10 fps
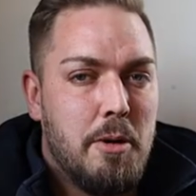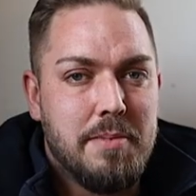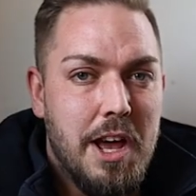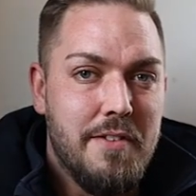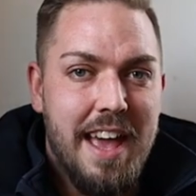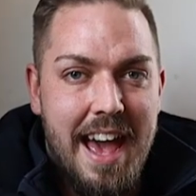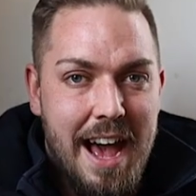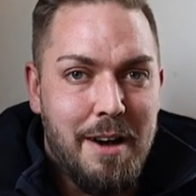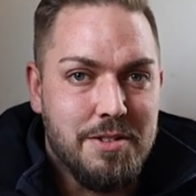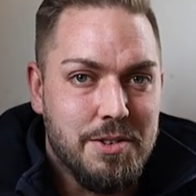dropped over your
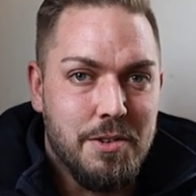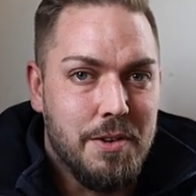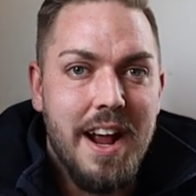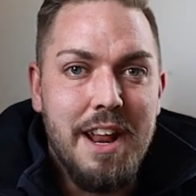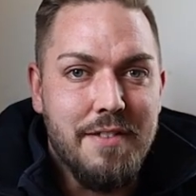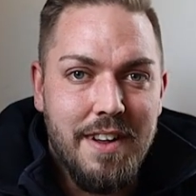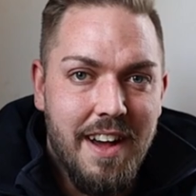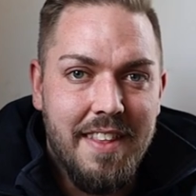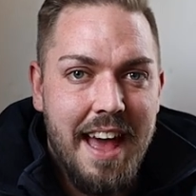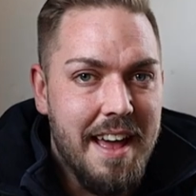house or anything
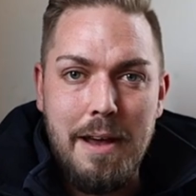like that.